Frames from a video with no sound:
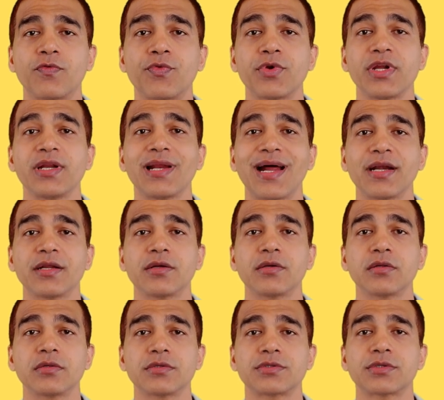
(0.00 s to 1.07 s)
free
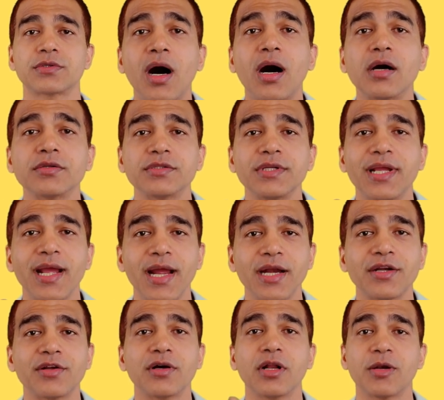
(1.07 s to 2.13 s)
radicals are the
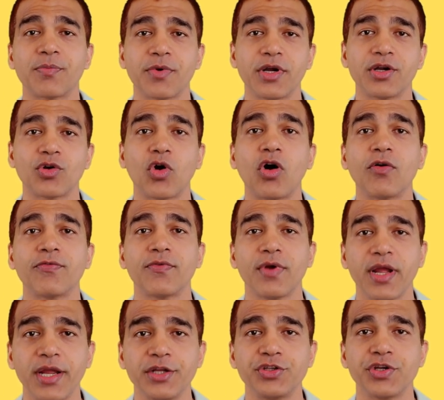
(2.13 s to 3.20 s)
head culprit of
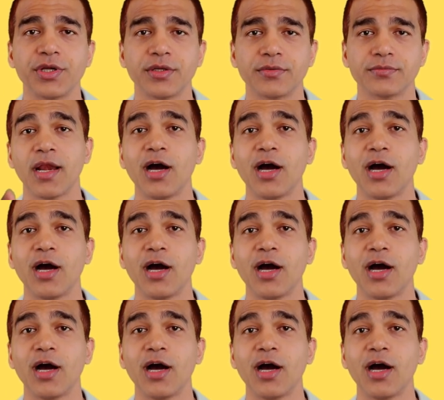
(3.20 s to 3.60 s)
aging.